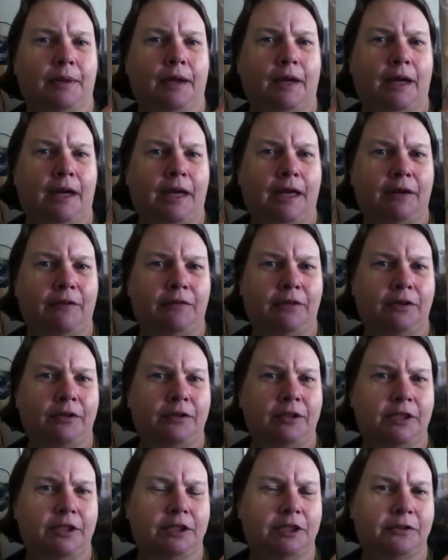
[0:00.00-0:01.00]
I have to
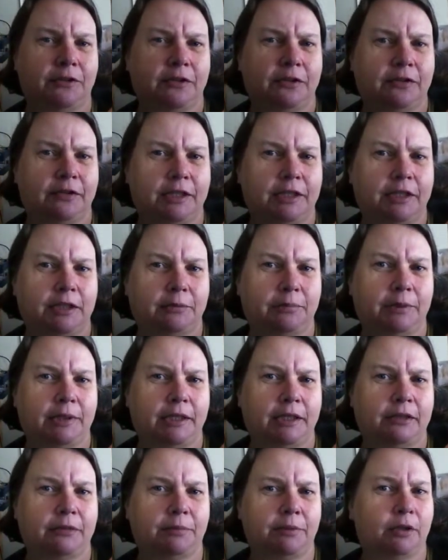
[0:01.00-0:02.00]
stitch the centre
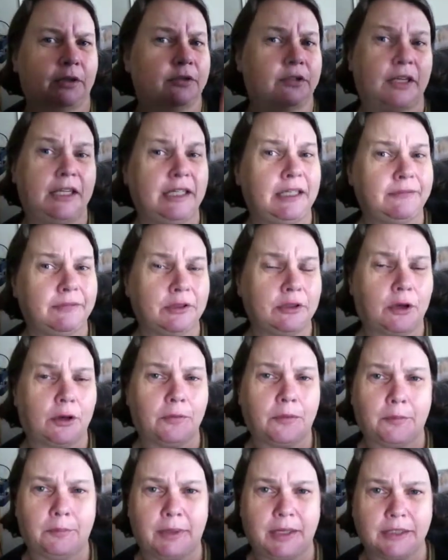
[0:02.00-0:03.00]
piece because I never got
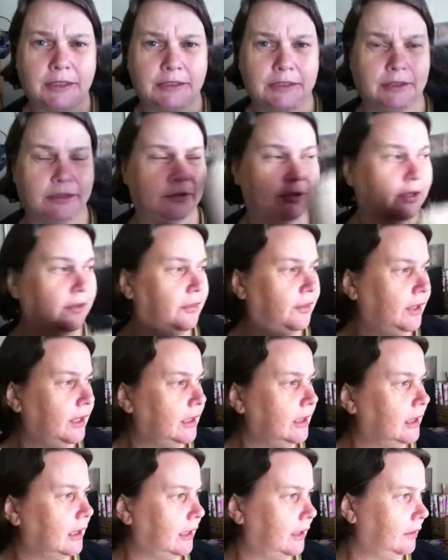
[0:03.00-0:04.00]
the buttons. I
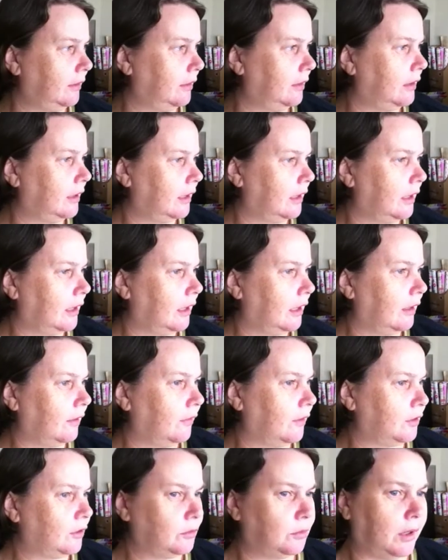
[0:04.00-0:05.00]
think in
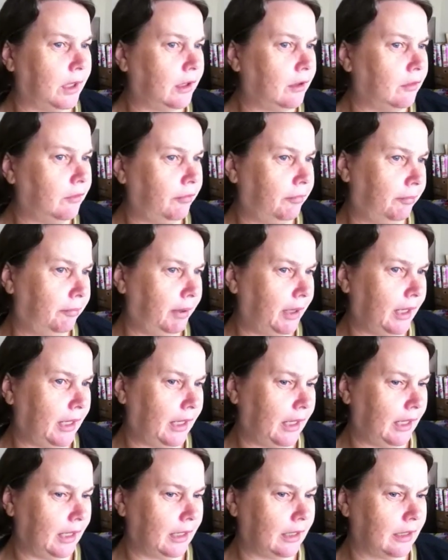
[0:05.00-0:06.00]
the 12
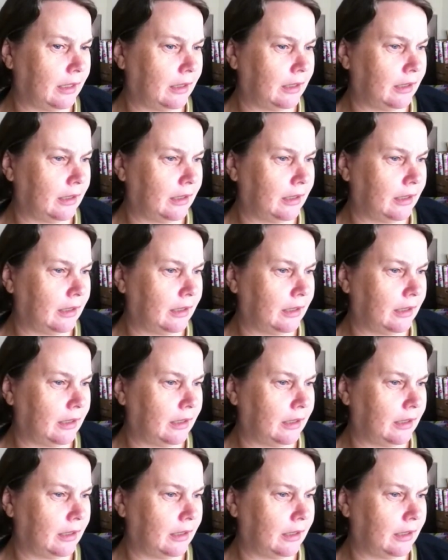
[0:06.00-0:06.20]
pack